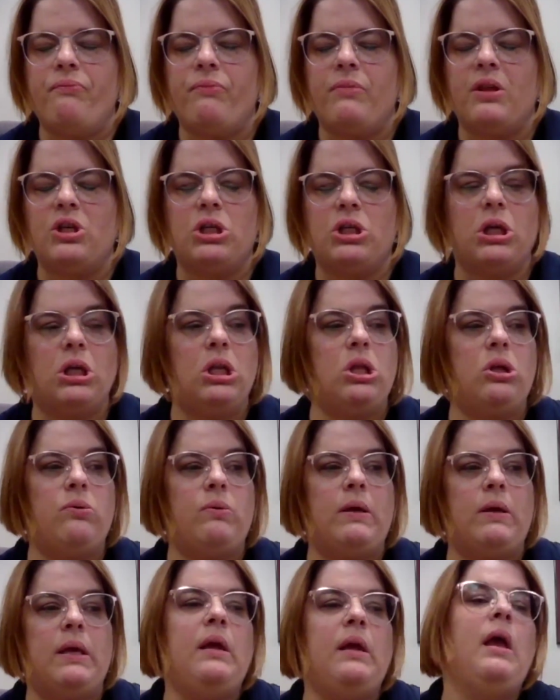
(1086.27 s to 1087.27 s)
Ditching
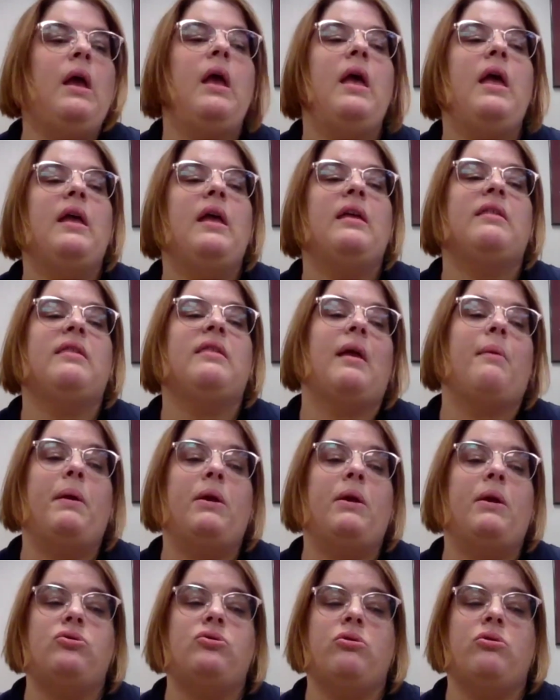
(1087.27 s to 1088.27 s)
Dewey is that
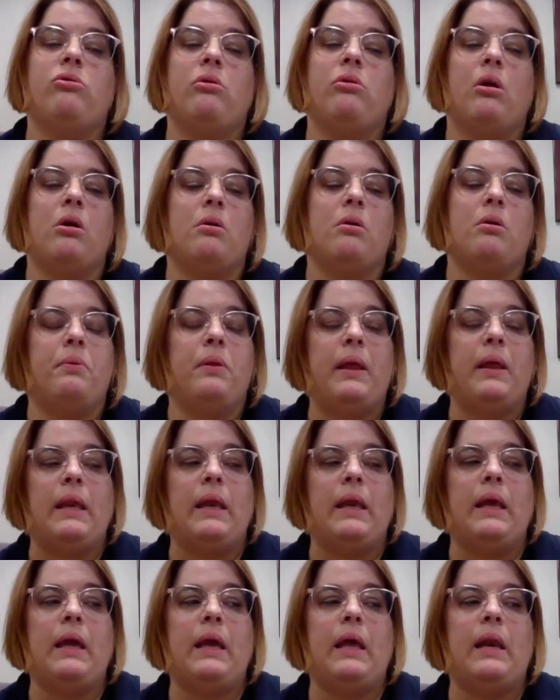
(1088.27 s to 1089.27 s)
patrons are not
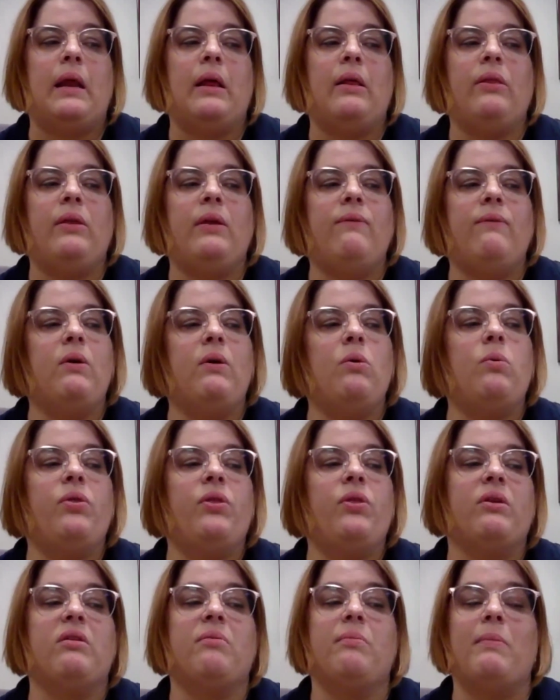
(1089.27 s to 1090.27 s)
complaining and are leaving
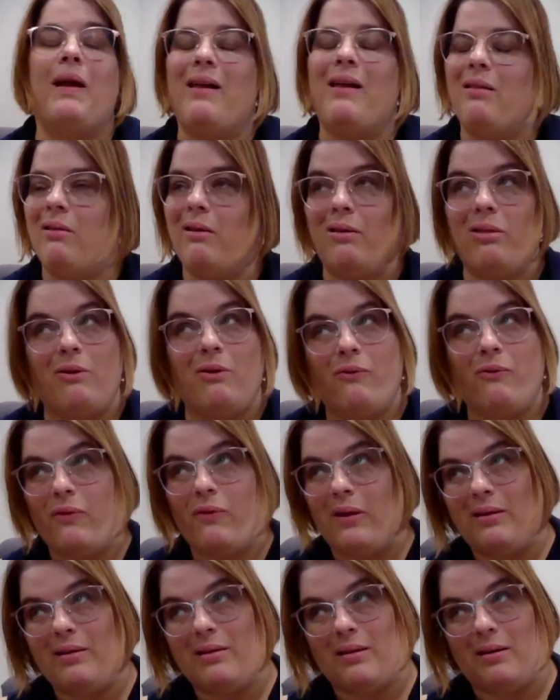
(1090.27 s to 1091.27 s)
with a smile on their
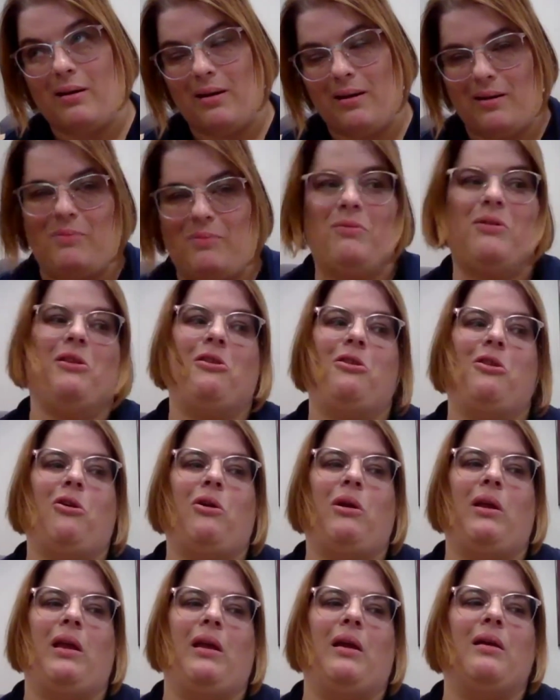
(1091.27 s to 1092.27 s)
face and items in their
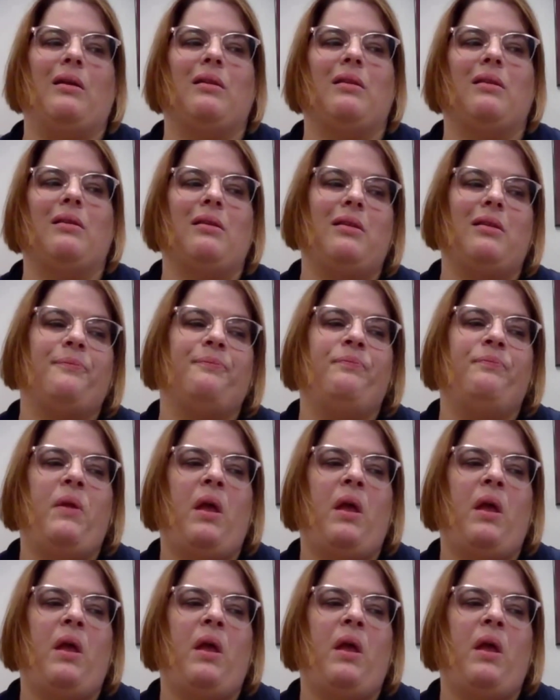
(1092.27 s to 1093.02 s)
hands.